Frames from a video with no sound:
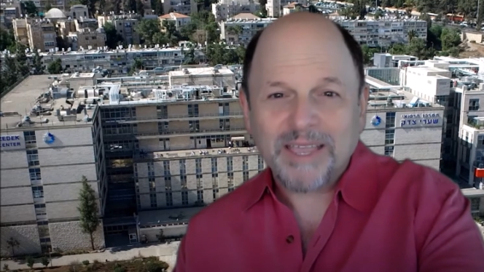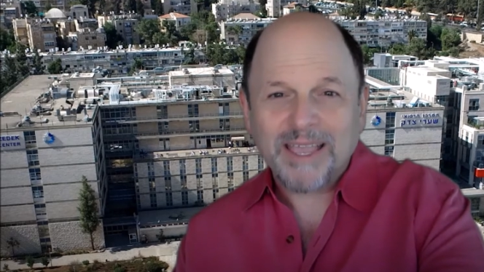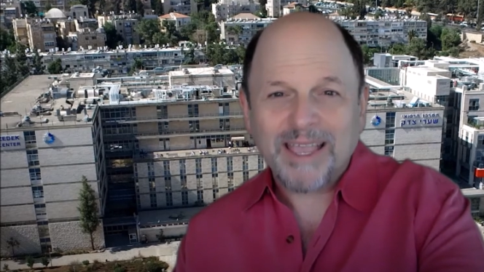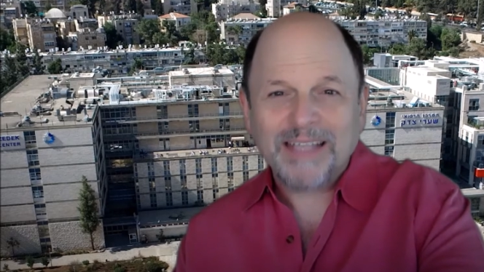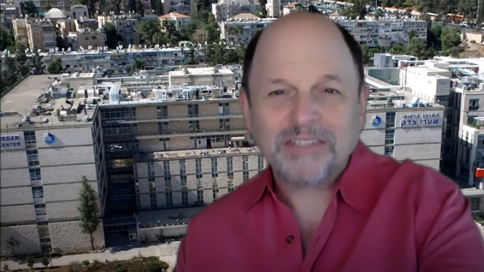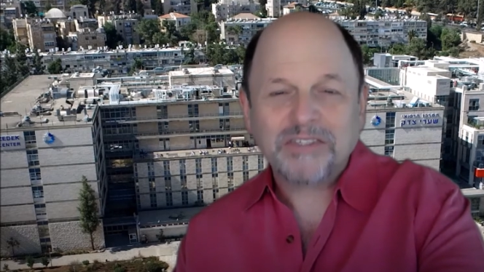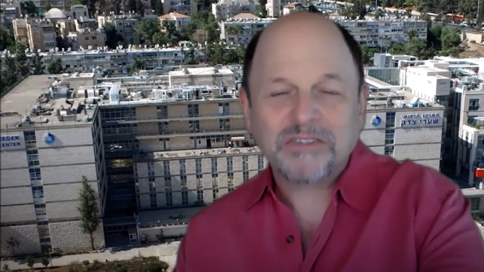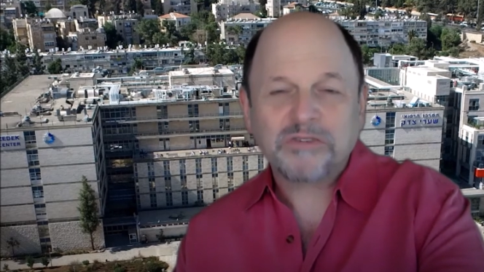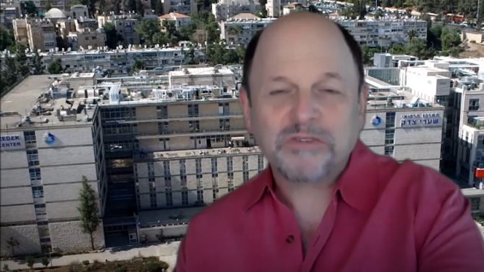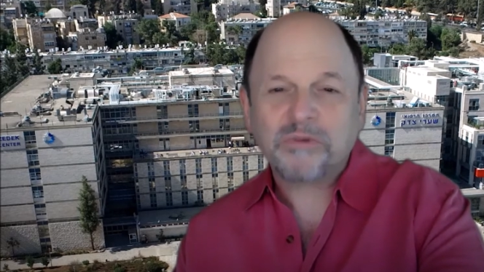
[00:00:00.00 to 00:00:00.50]

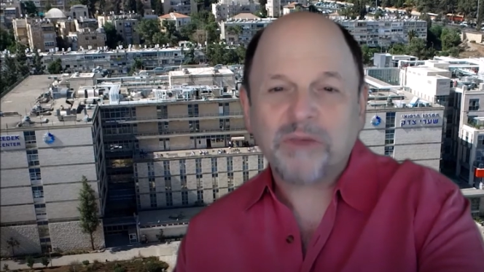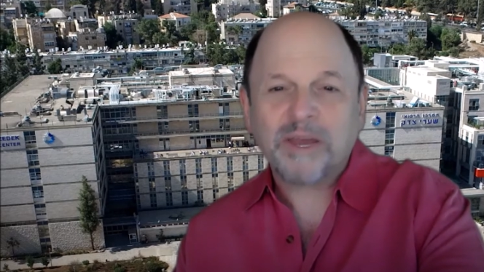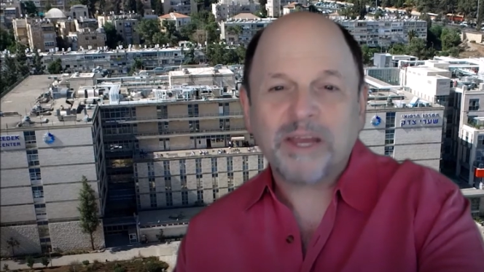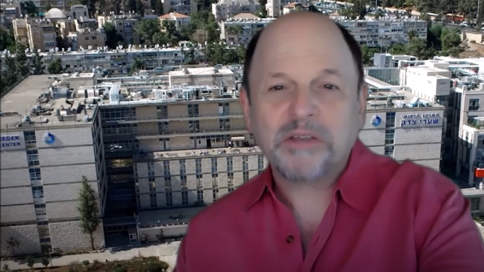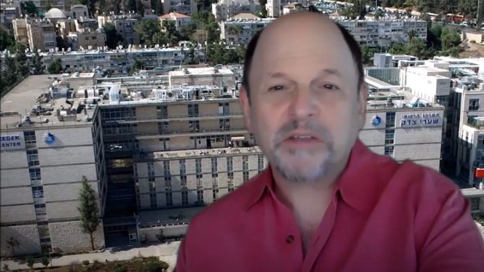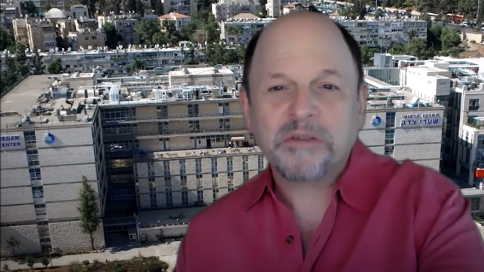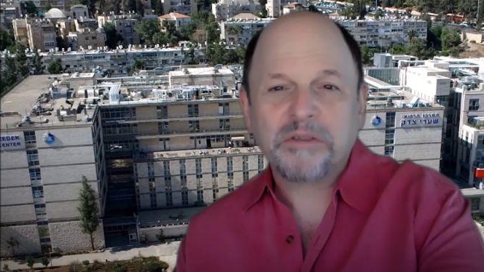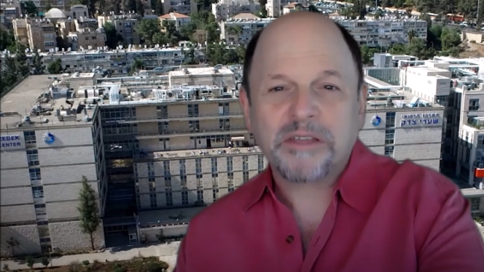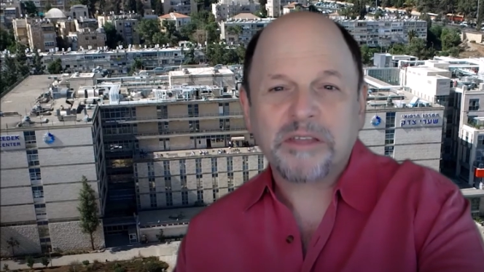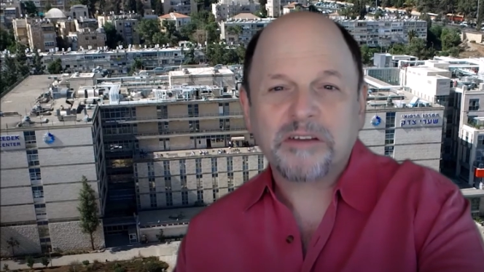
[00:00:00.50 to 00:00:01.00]
cancer
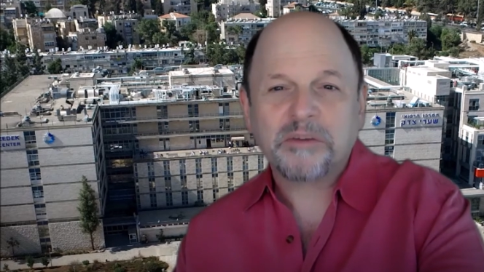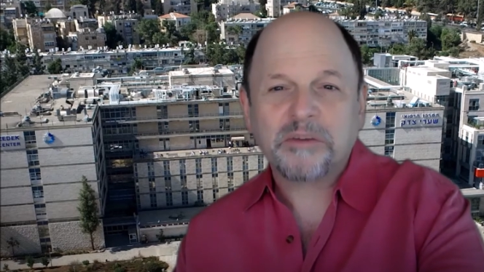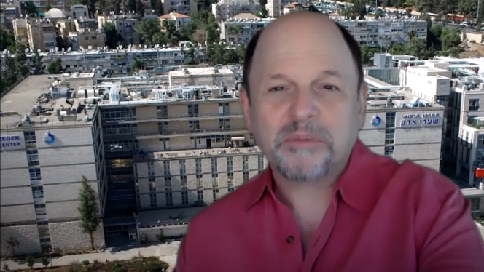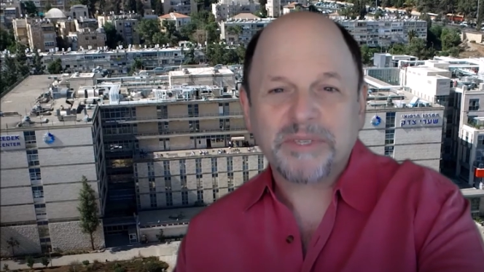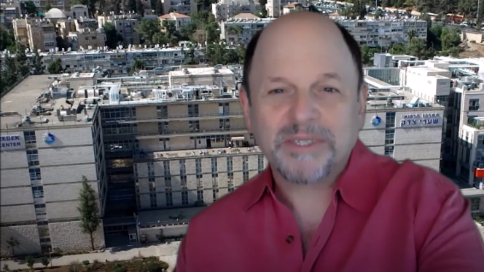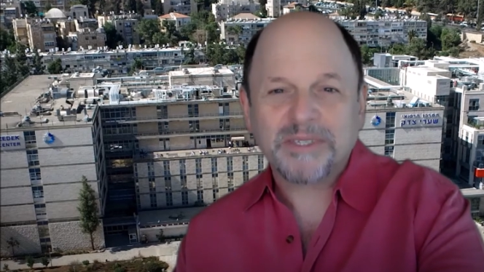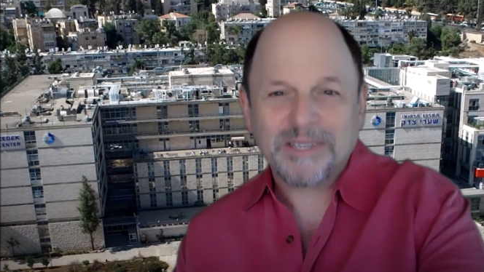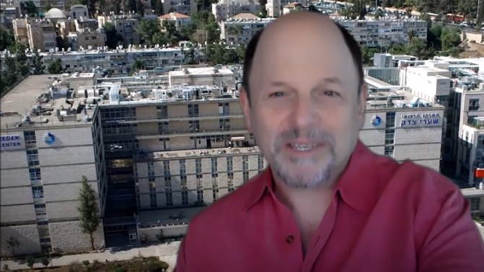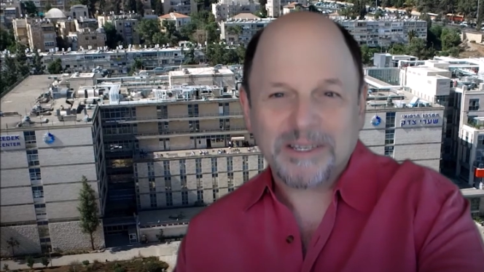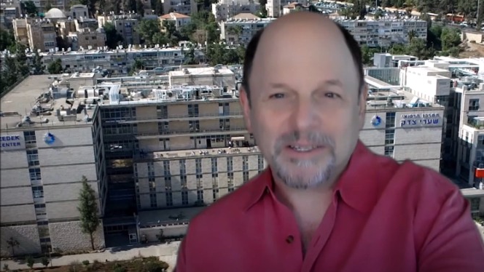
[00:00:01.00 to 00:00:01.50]

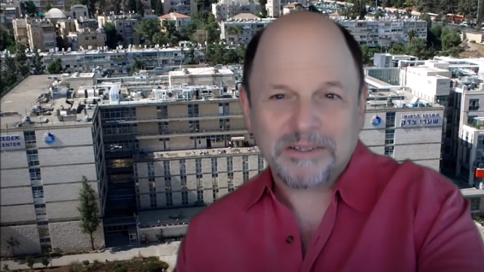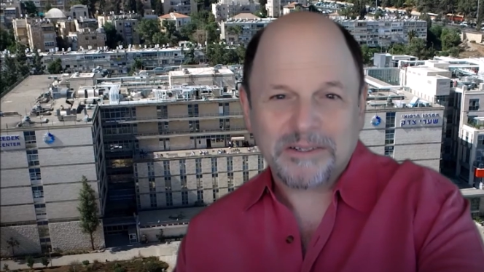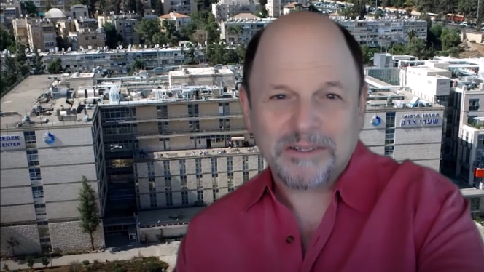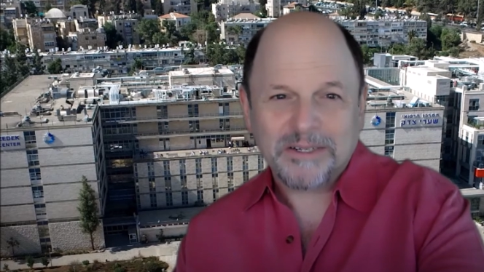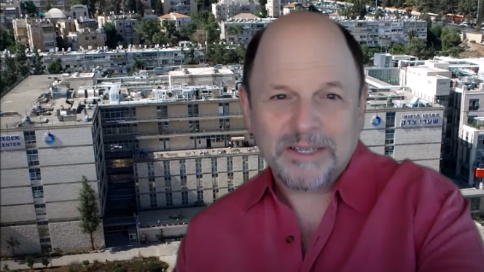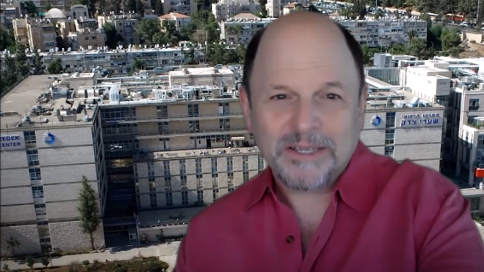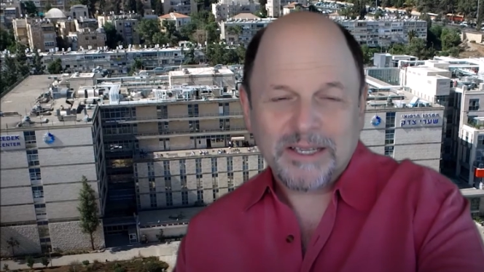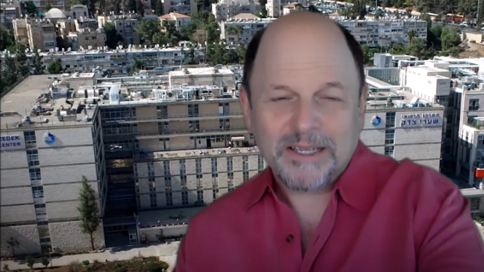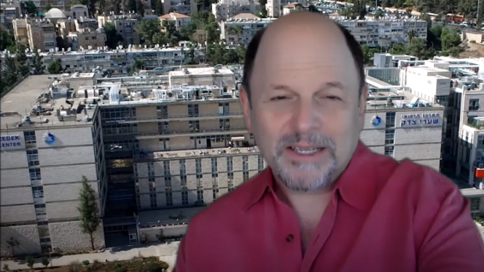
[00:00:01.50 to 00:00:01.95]
radiotherapy center,